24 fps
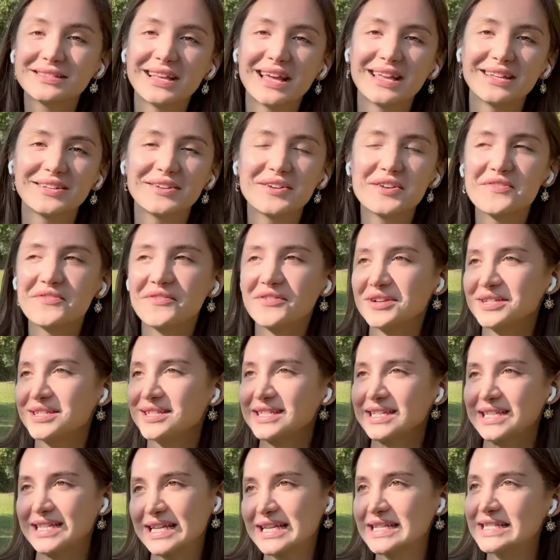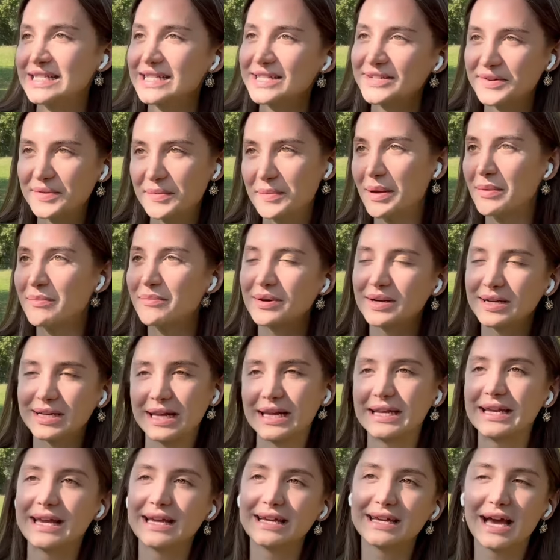at university and I still remember it,
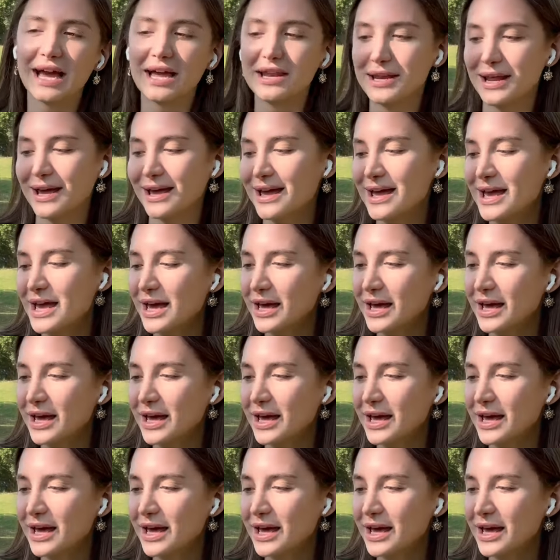and I kind of